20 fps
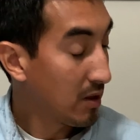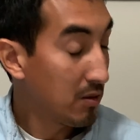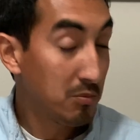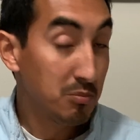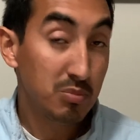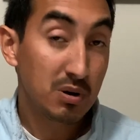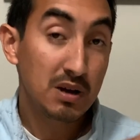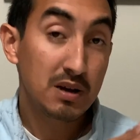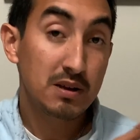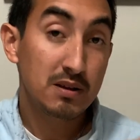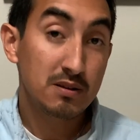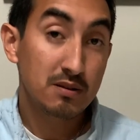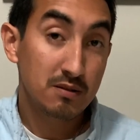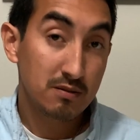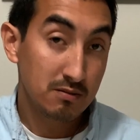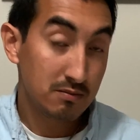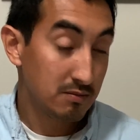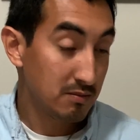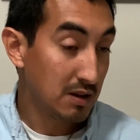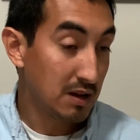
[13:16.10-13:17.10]
But
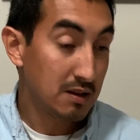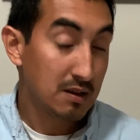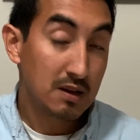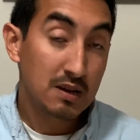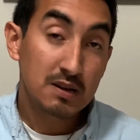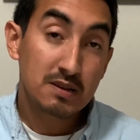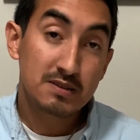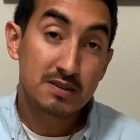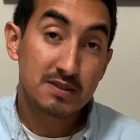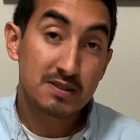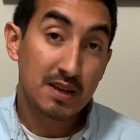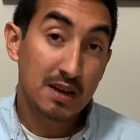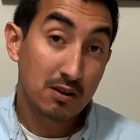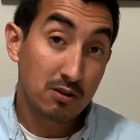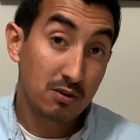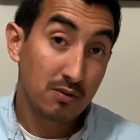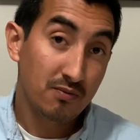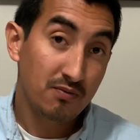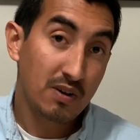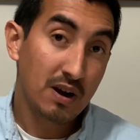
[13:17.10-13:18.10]
since I
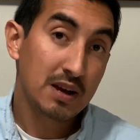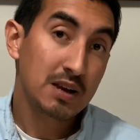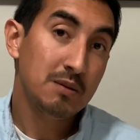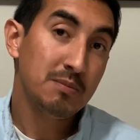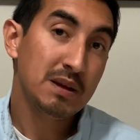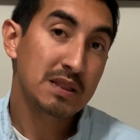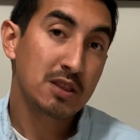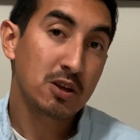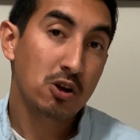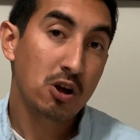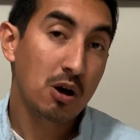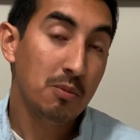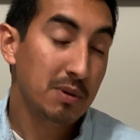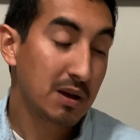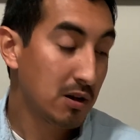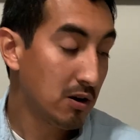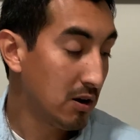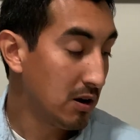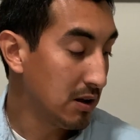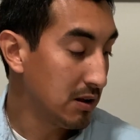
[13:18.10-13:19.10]
couldn't find them at the
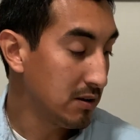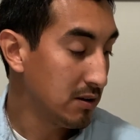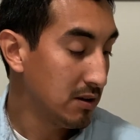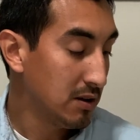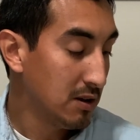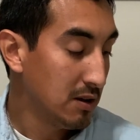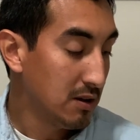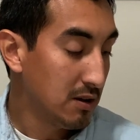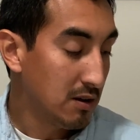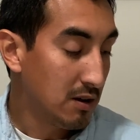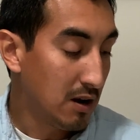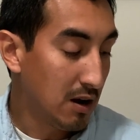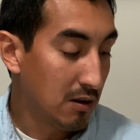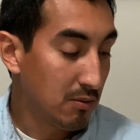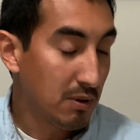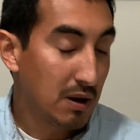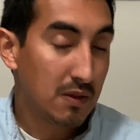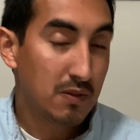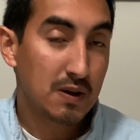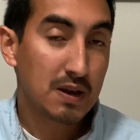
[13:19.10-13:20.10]
Comic-Con, I'd
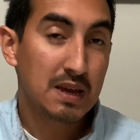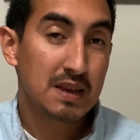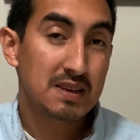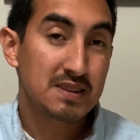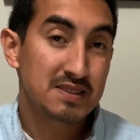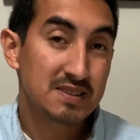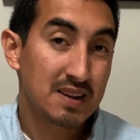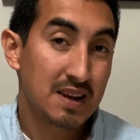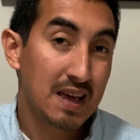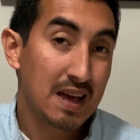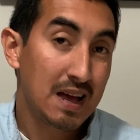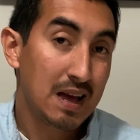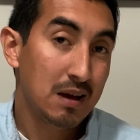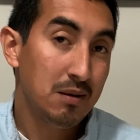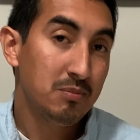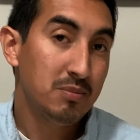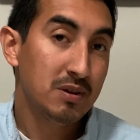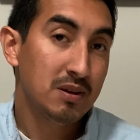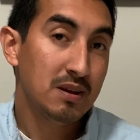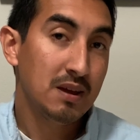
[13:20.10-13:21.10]
rather get it
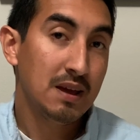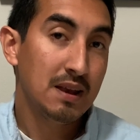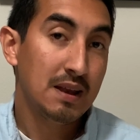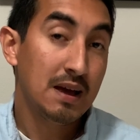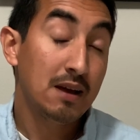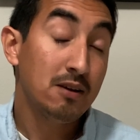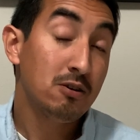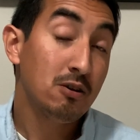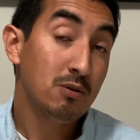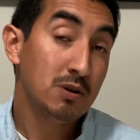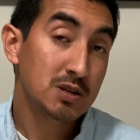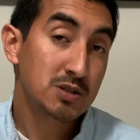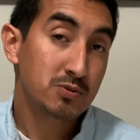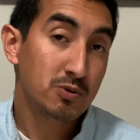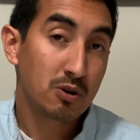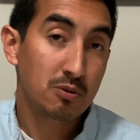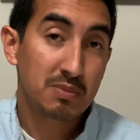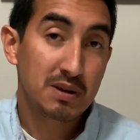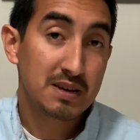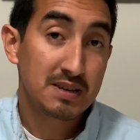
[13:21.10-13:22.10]
slabbed, and I know it's
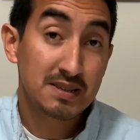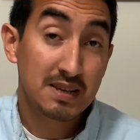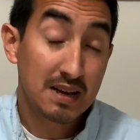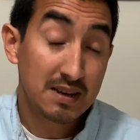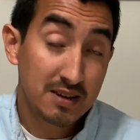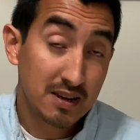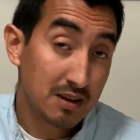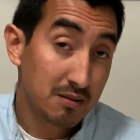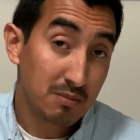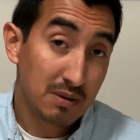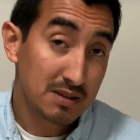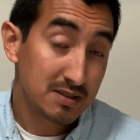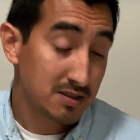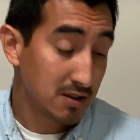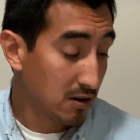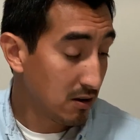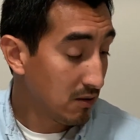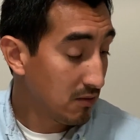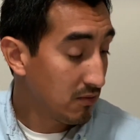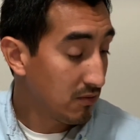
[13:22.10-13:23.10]
real because I did it
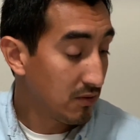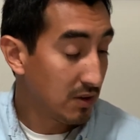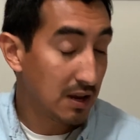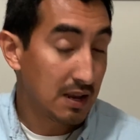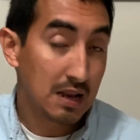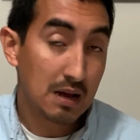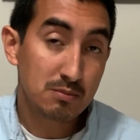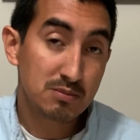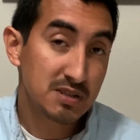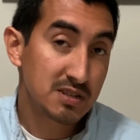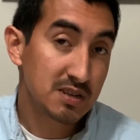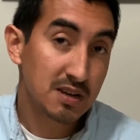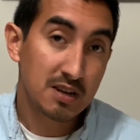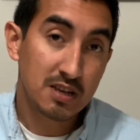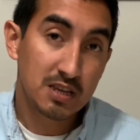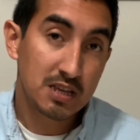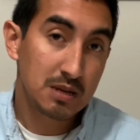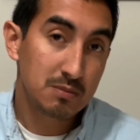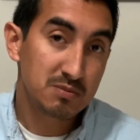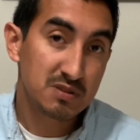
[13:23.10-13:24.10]
myself, and I'm just going
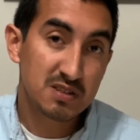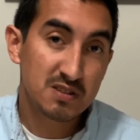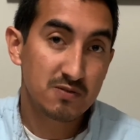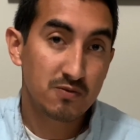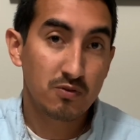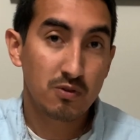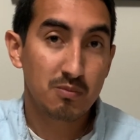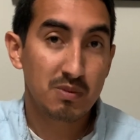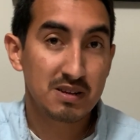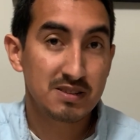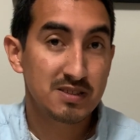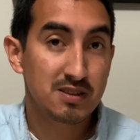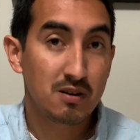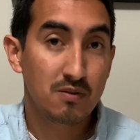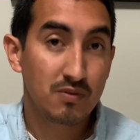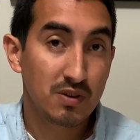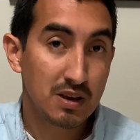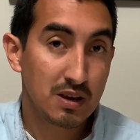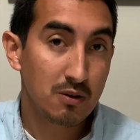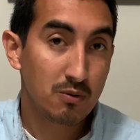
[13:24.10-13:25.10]
to keep this for
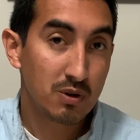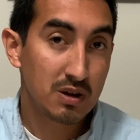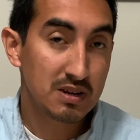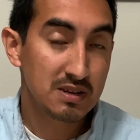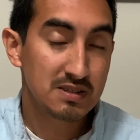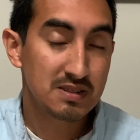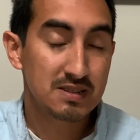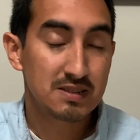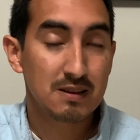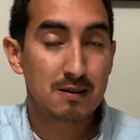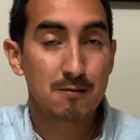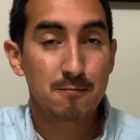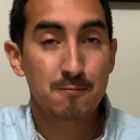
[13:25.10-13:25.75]
myself anyways.